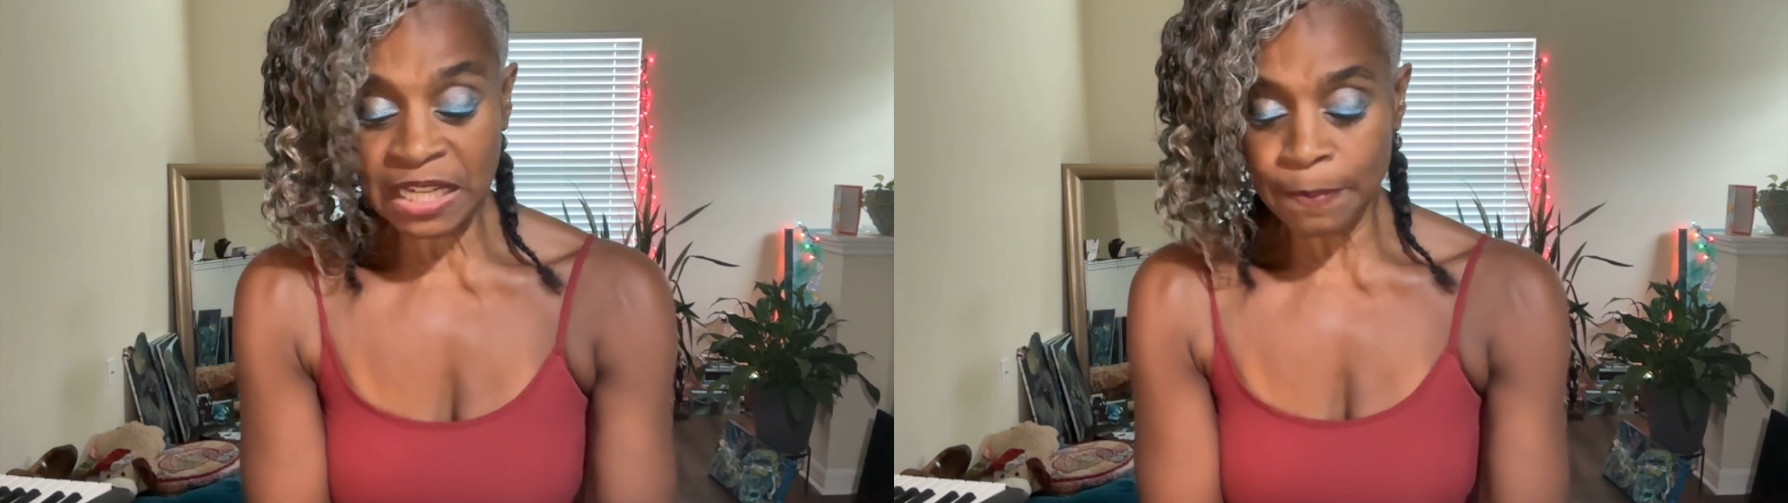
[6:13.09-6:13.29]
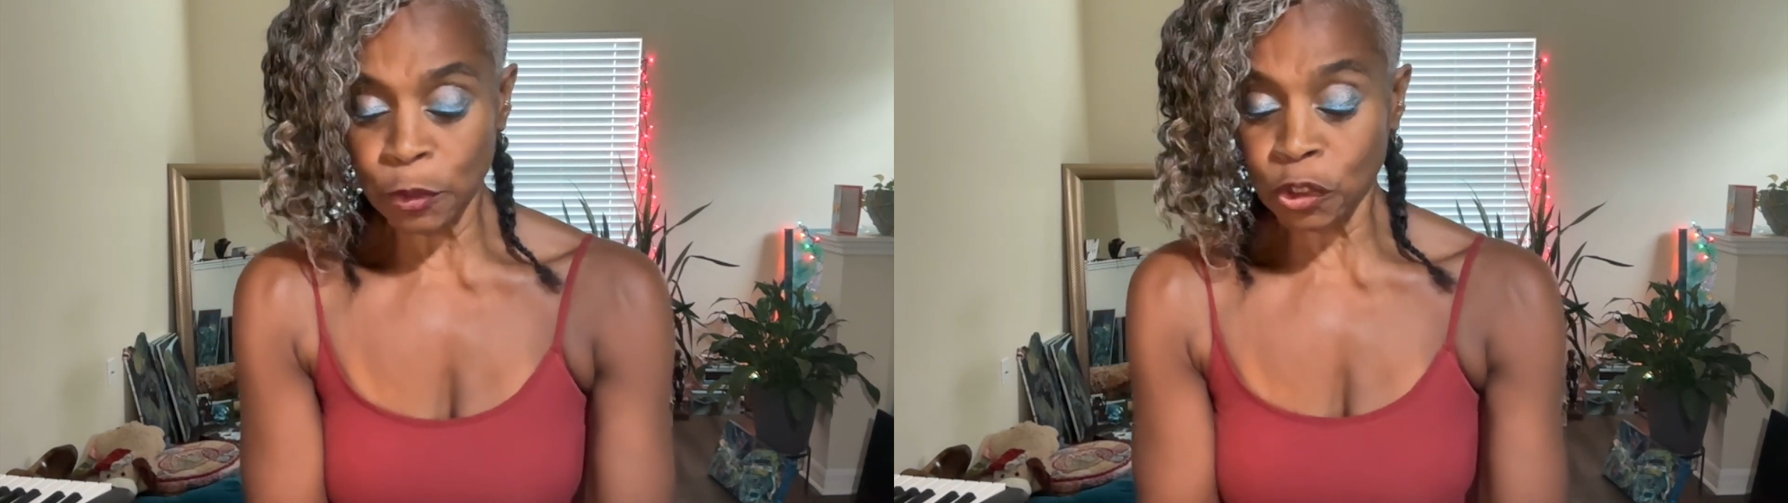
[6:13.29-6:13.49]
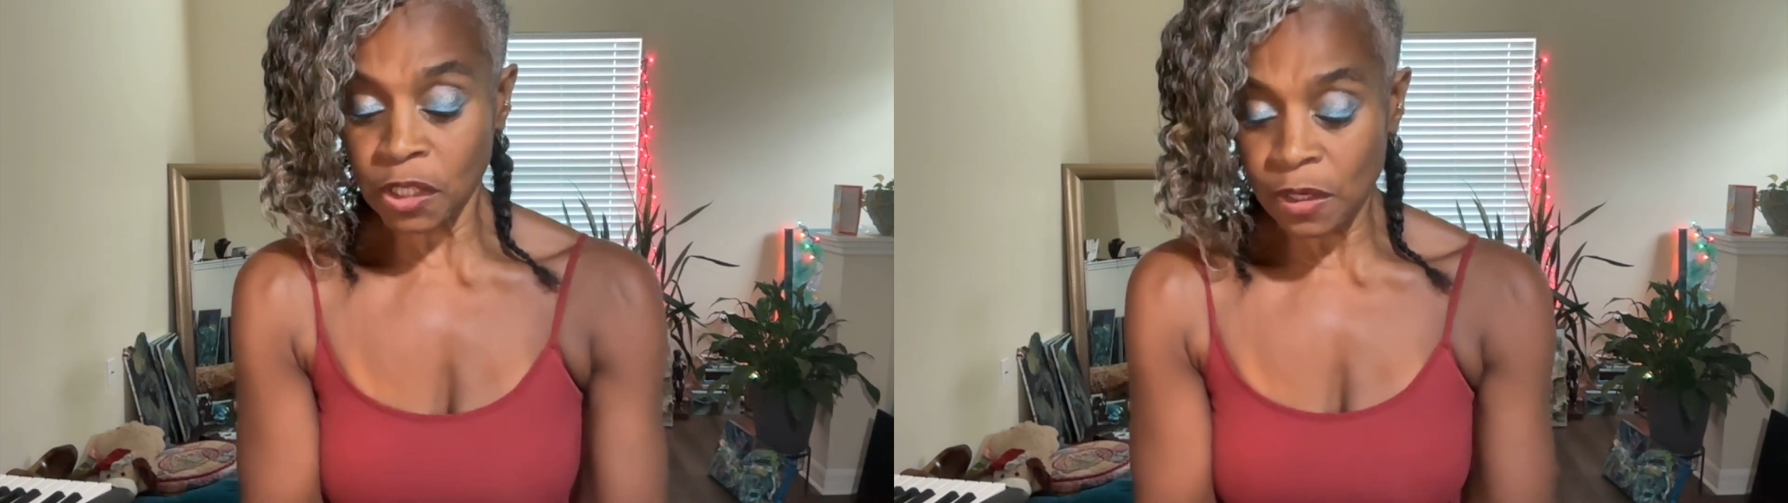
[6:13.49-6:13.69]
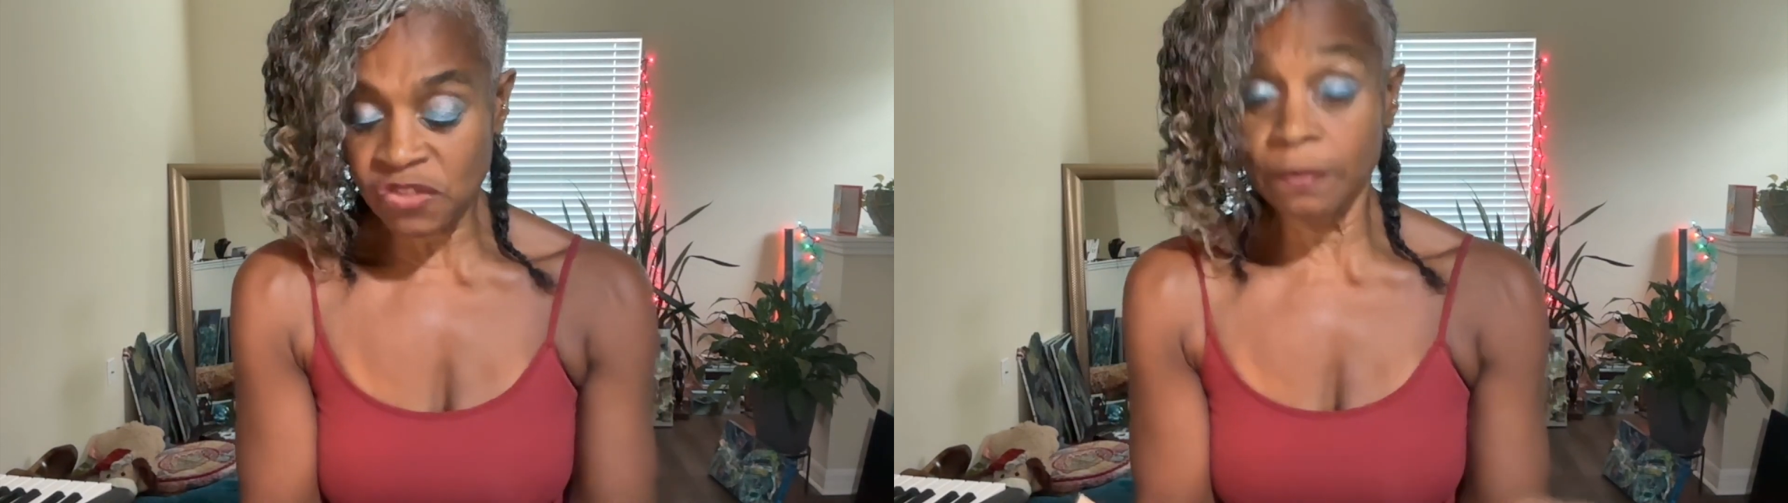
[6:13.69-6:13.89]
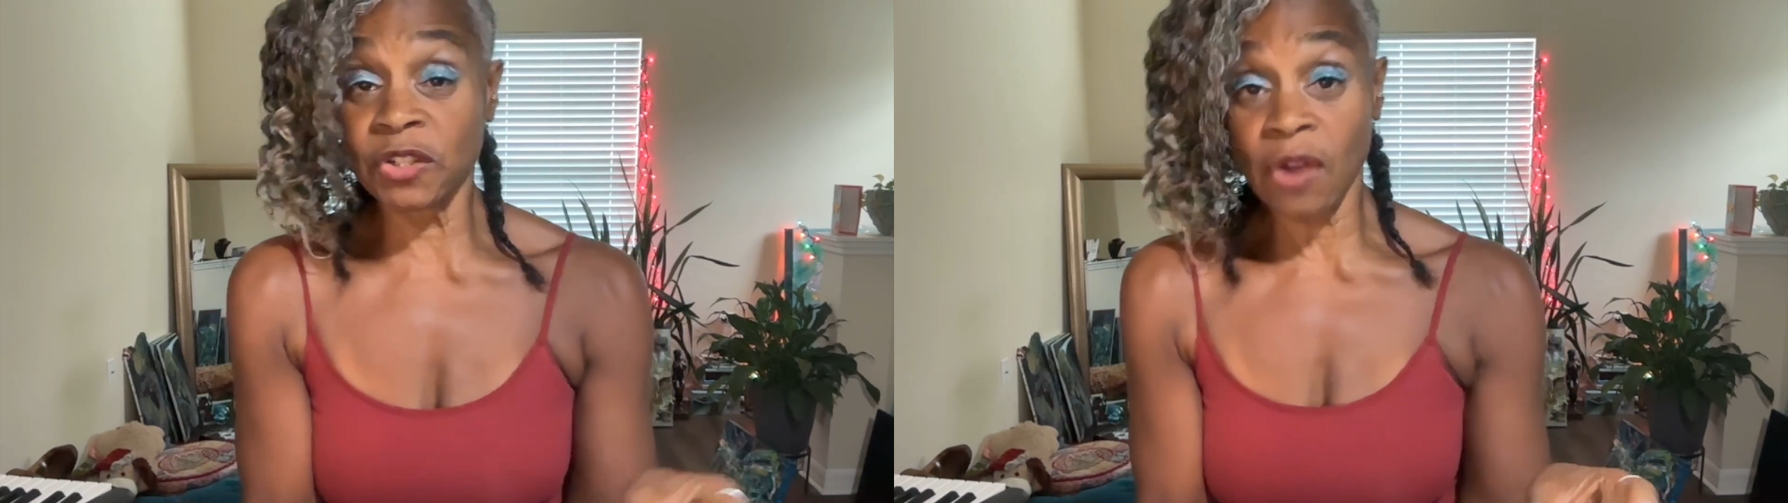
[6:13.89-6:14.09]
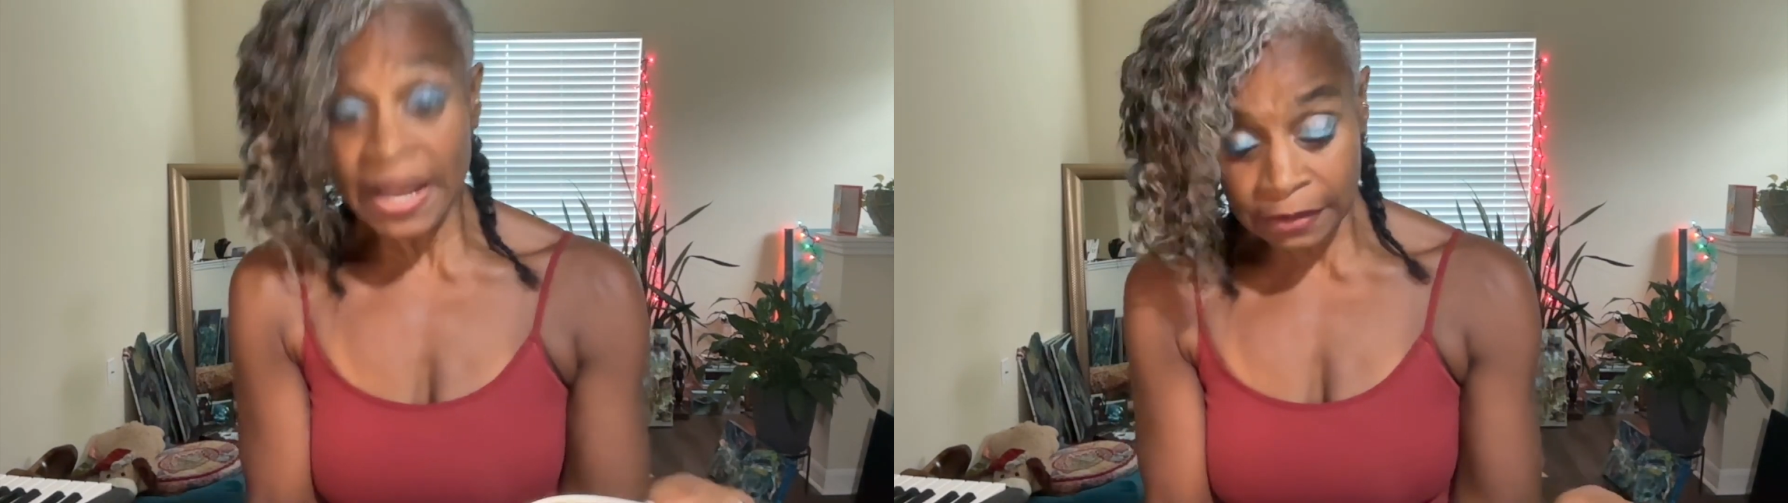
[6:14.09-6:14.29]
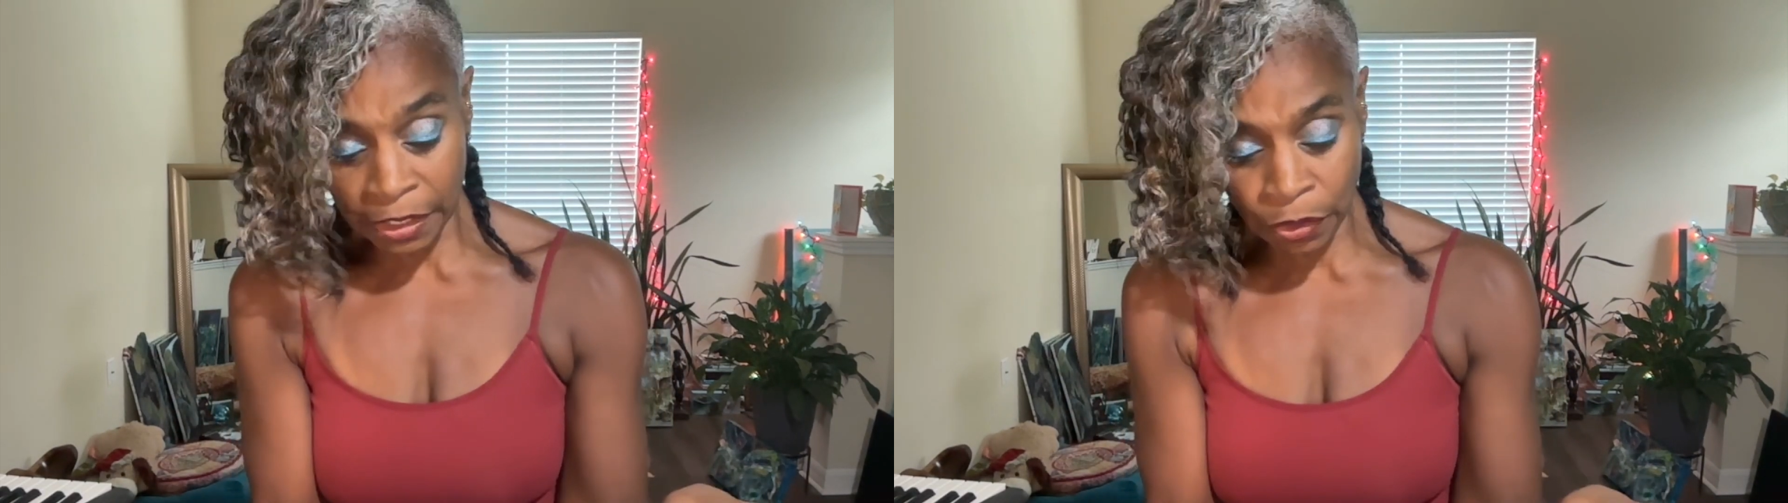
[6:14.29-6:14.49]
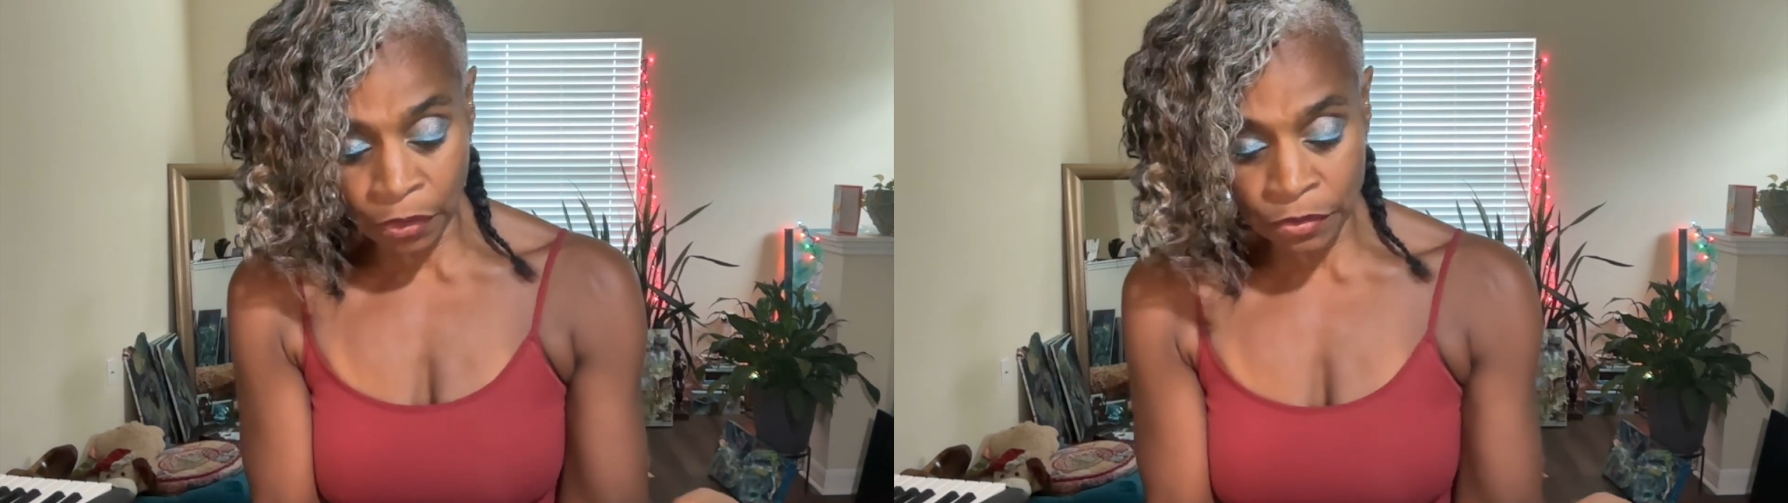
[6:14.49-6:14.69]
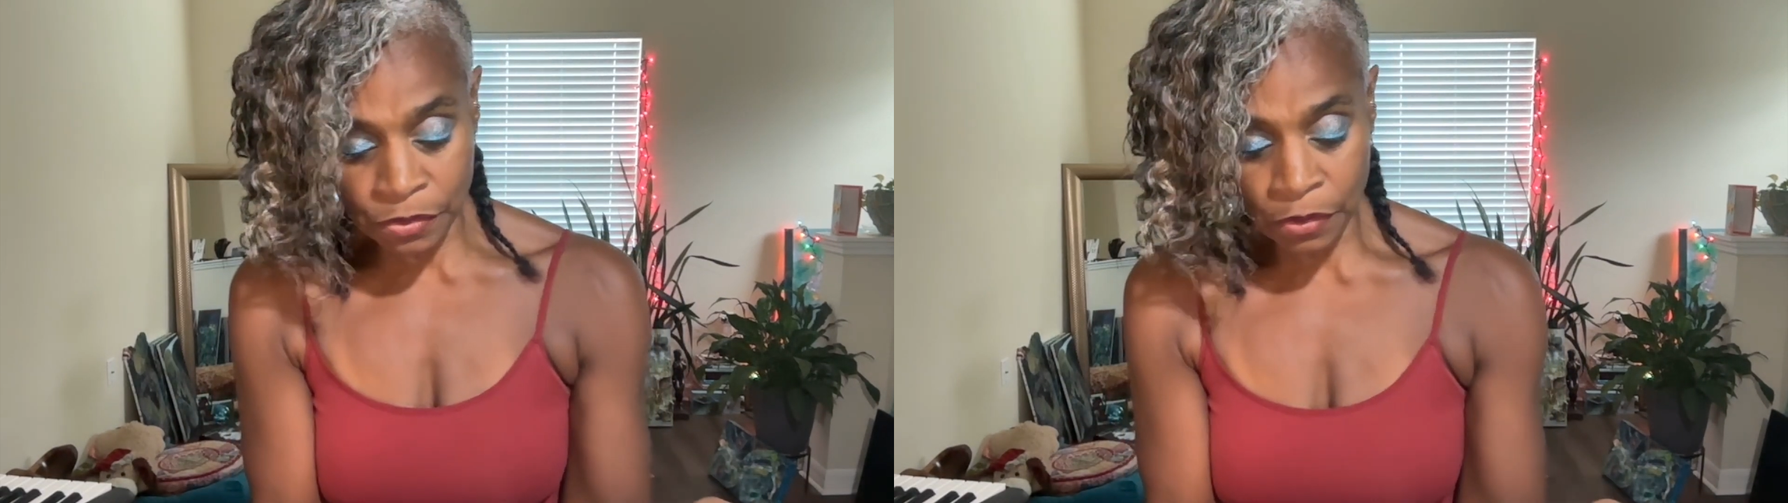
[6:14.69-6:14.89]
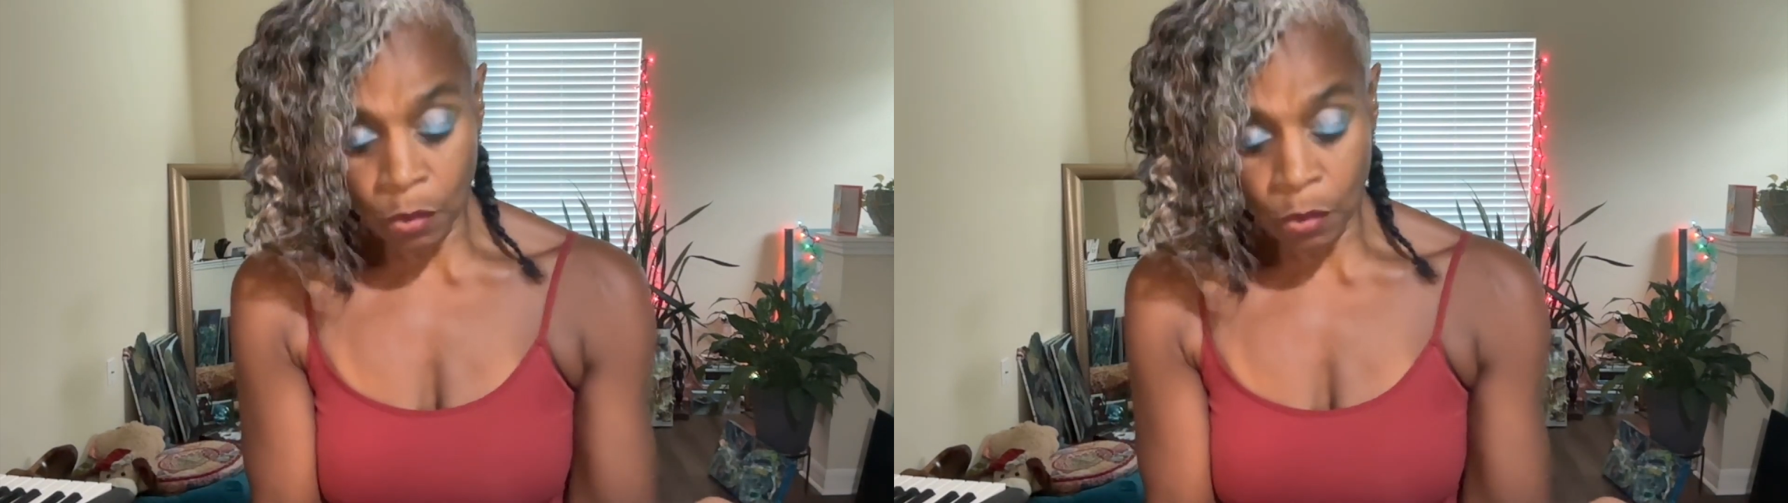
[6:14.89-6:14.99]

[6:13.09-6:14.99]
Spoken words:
up your clothes from the dry cleaners,